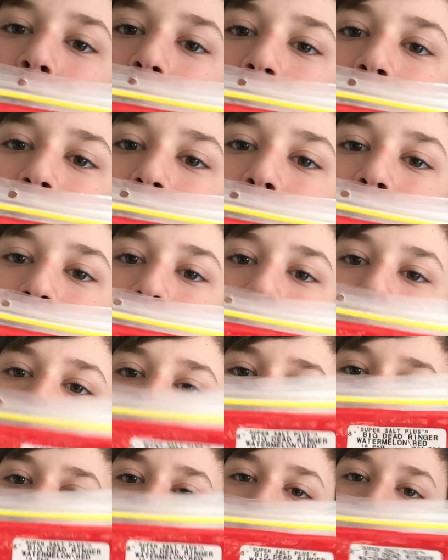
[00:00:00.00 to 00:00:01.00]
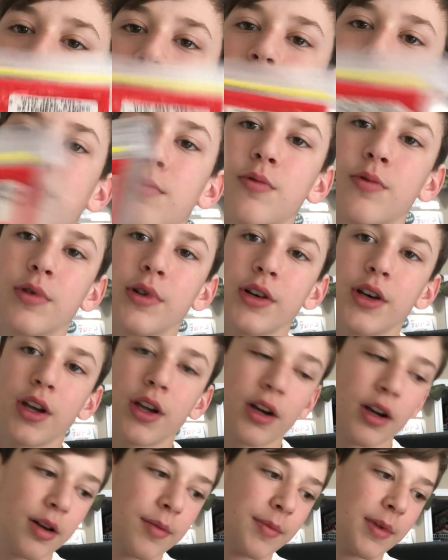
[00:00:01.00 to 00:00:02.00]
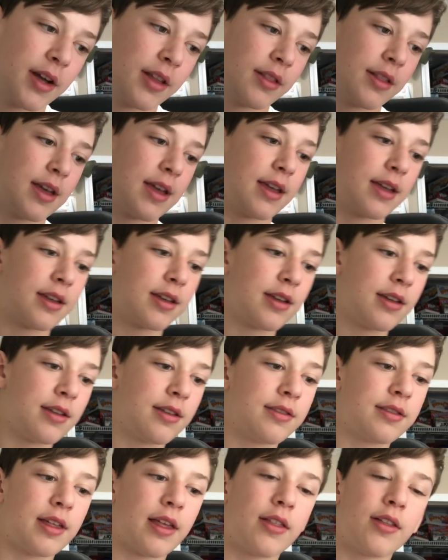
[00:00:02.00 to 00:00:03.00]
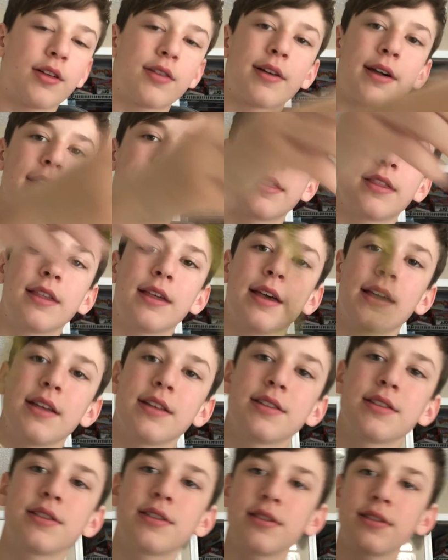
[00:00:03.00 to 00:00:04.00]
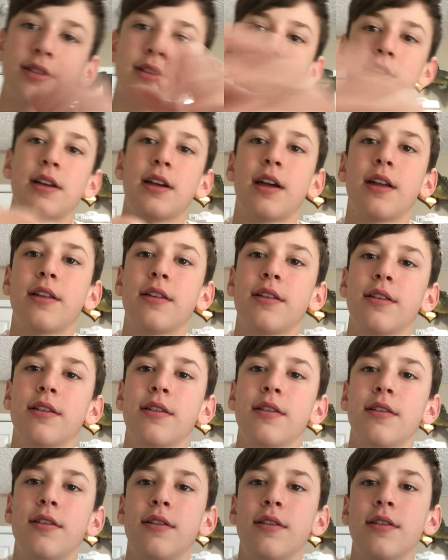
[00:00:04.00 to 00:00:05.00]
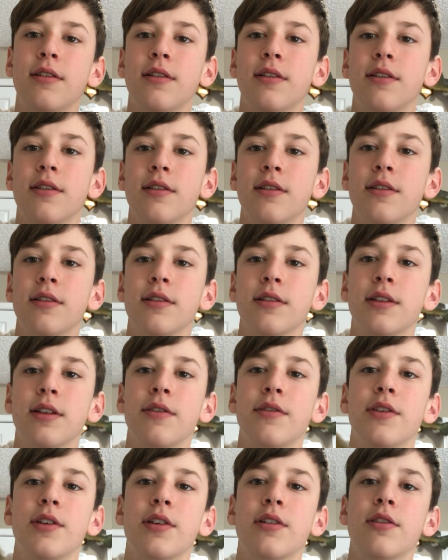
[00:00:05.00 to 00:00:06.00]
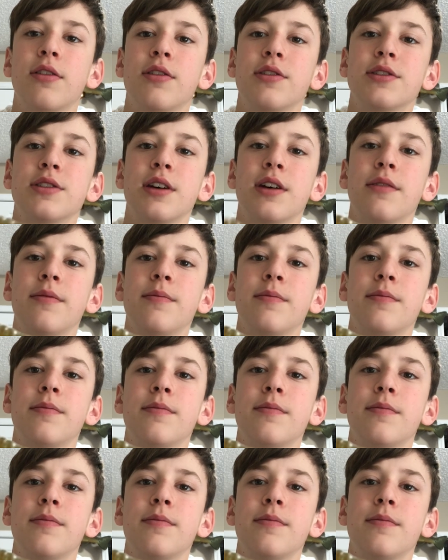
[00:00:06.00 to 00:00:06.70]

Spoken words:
like these. These do really good in my lake. They look like this. And give you a close-up.